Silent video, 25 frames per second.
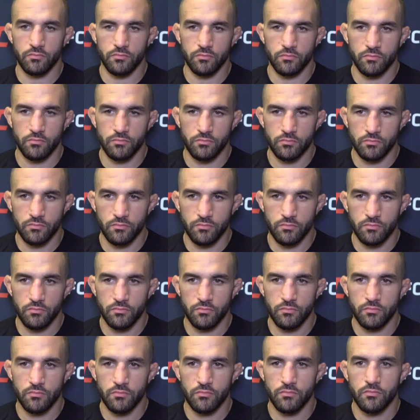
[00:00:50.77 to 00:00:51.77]
have you been kind
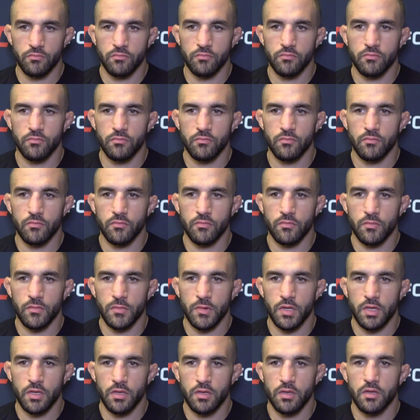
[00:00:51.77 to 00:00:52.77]
of itching to get back in
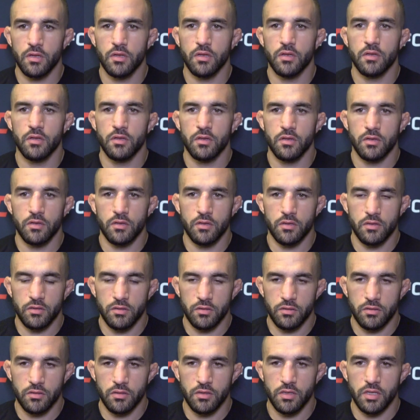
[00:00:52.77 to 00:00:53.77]
there and been kind of
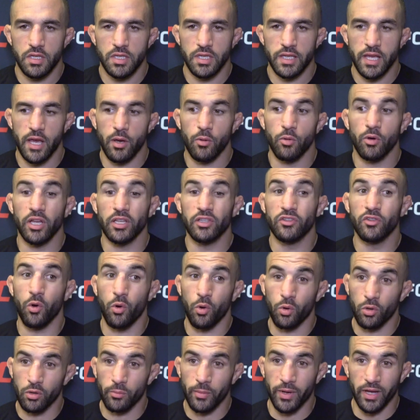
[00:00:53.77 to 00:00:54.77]
anxious? Yeah, well, I
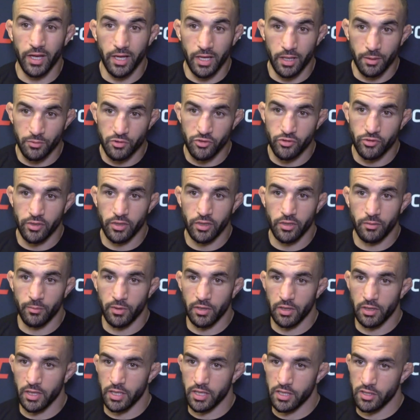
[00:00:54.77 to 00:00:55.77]
tore my hamstring in
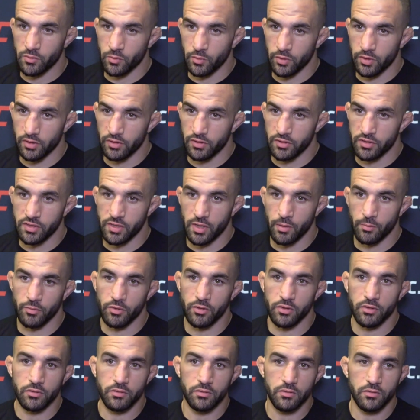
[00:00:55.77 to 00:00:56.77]
my last one in
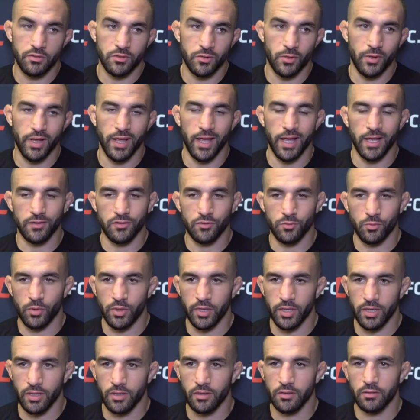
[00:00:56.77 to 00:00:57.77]
December, so I had to
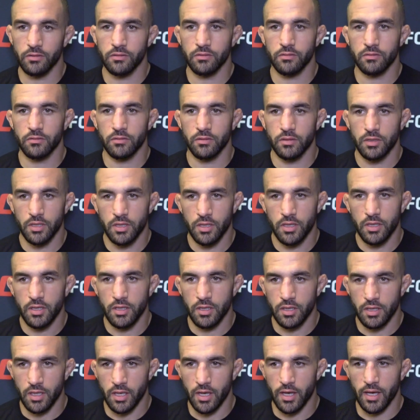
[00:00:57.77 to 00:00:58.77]
wait. The Milwaukee fight, yeah,
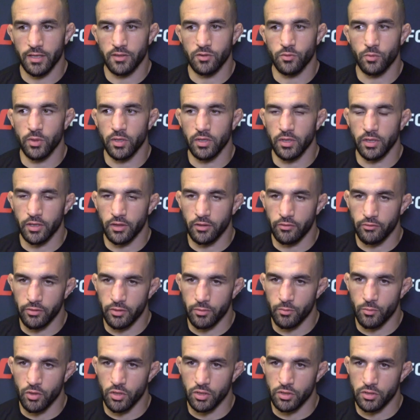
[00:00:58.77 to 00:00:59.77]
yeah. Yeah, I had to wait like
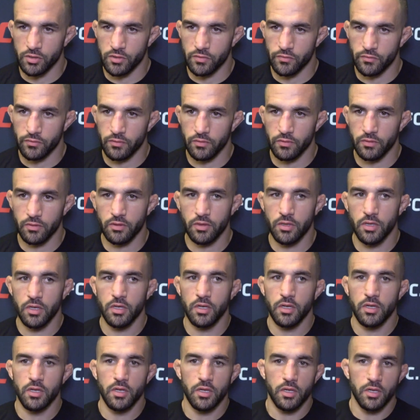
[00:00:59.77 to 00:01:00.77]
three months.
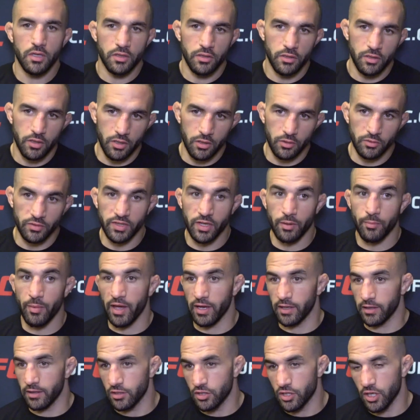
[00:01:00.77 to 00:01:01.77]
You know, to get
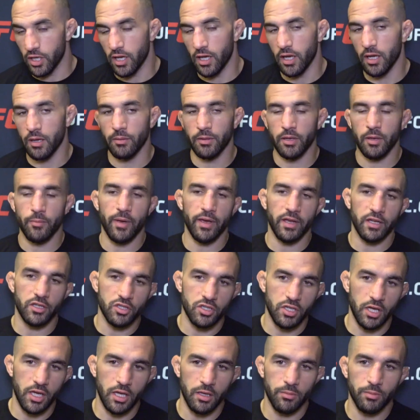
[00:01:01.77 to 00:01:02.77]
back in the gym, get back in
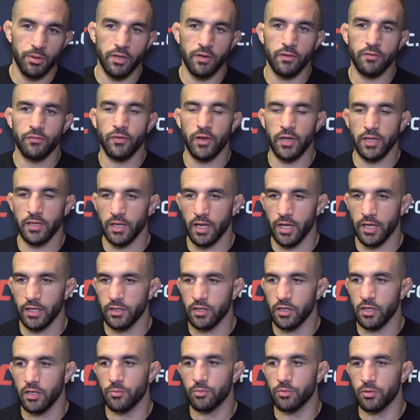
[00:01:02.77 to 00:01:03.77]
shape, get a fight
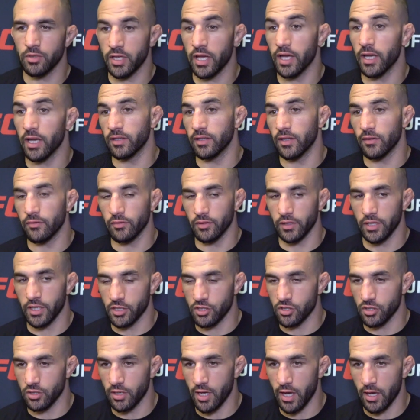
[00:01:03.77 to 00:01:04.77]
lined up. But definitely
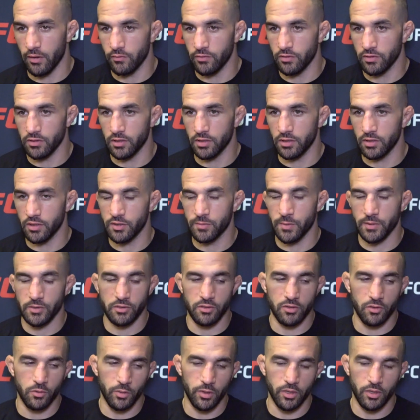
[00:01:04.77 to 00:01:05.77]
itching, obviously,
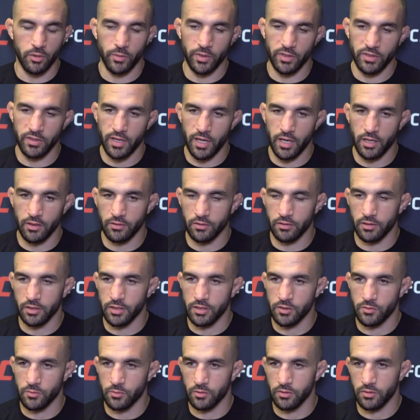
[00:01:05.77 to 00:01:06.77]
especially the way it went down the
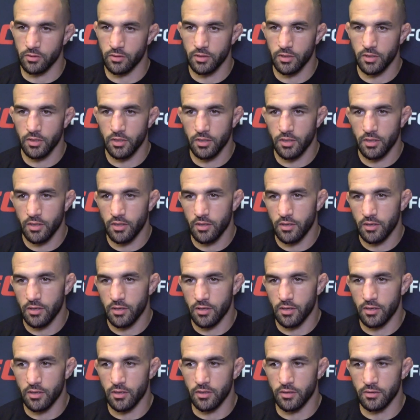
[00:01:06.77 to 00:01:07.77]
last one,
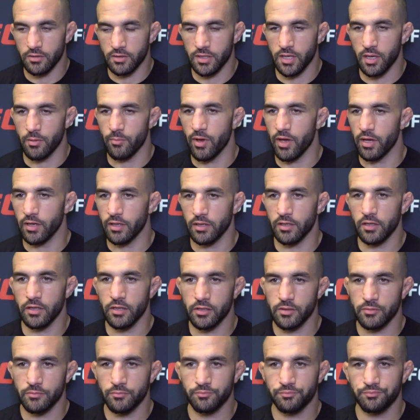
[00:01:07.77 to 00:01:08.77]
uh, to get back in
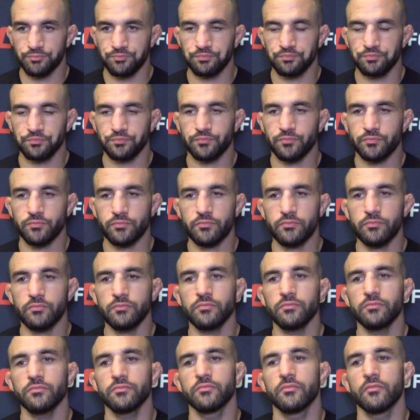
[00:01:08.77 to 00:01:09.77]
here. Was that your first
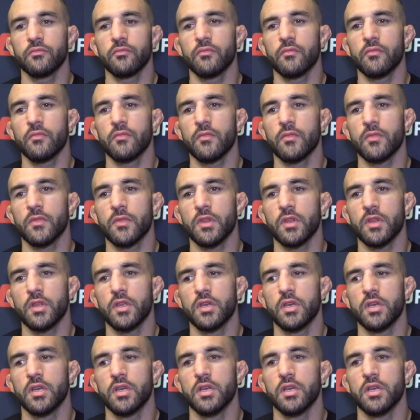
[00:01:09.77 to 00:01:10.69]
time for an injury like that?